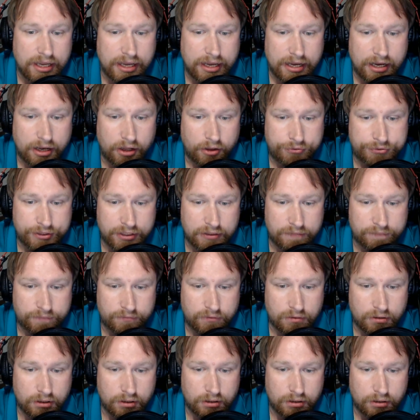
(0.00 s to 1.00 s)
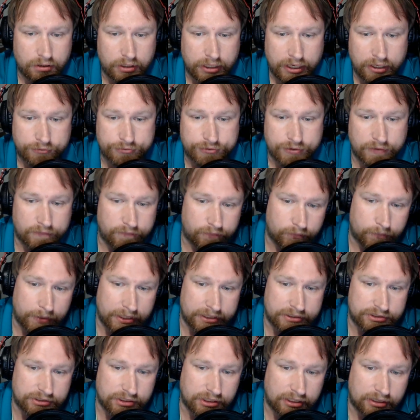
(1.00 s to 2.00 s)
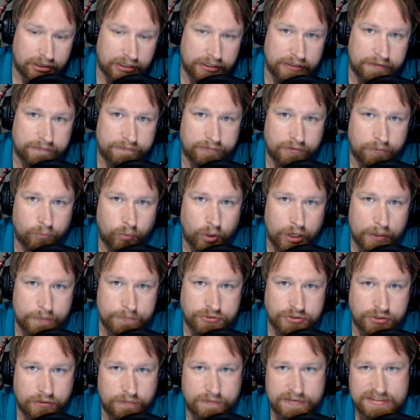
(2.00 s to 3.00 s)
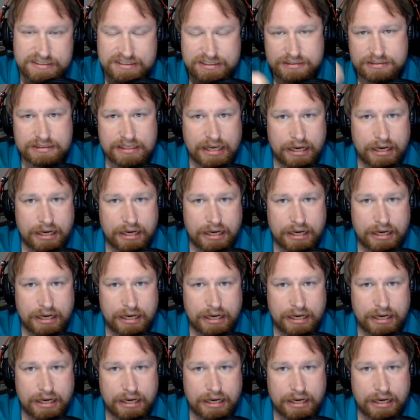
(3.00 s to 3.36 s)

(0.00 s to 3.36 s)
health information gleaned from web services.